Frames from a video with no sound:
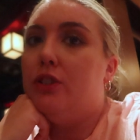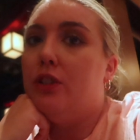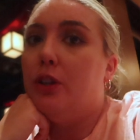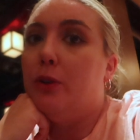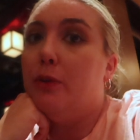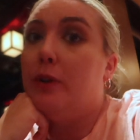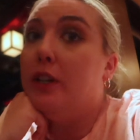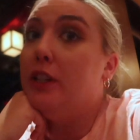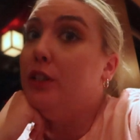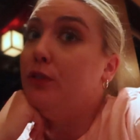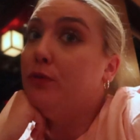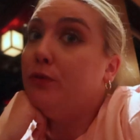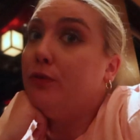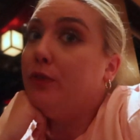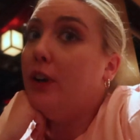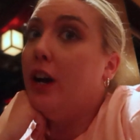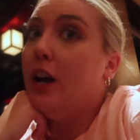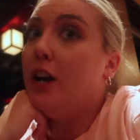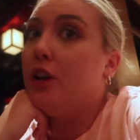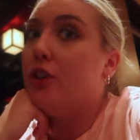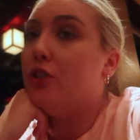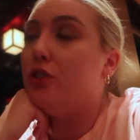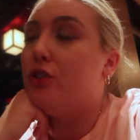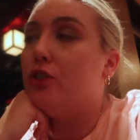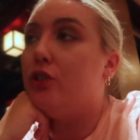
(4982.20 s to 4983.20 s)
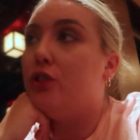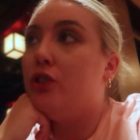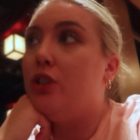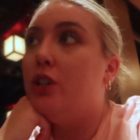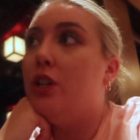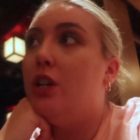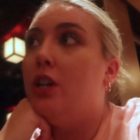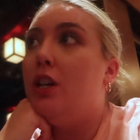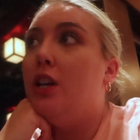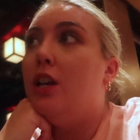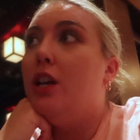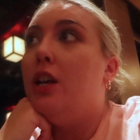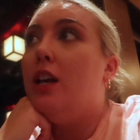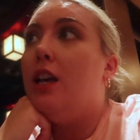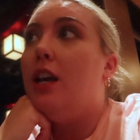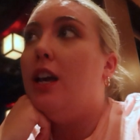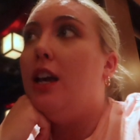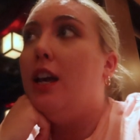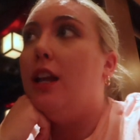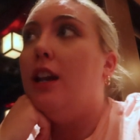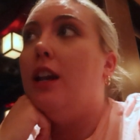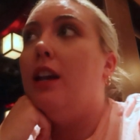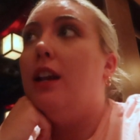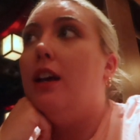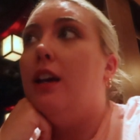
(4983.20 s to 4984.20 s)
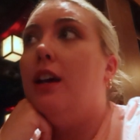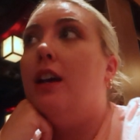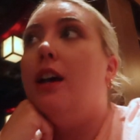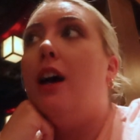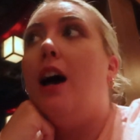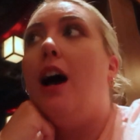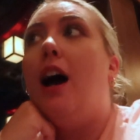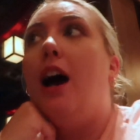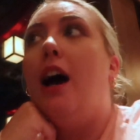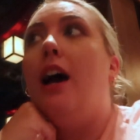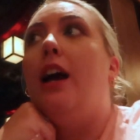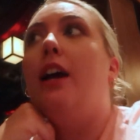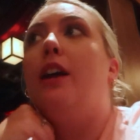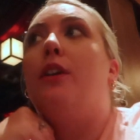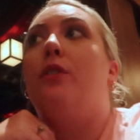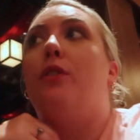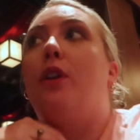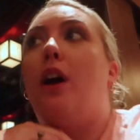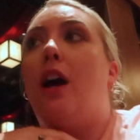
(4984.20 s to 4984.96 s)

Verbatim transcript: so it's fresh. And I